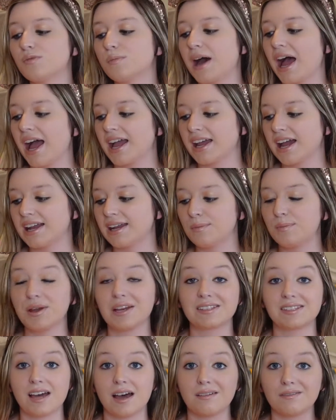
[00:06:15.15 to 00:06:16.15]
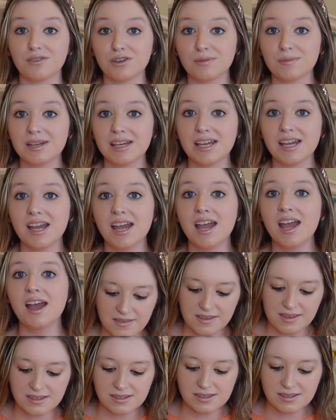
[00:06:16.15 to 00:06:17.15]
but I got it picked up for me.
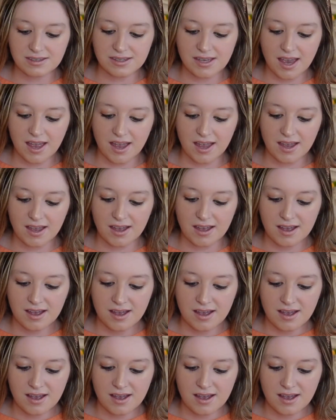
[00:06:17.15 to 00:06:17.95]
And this is a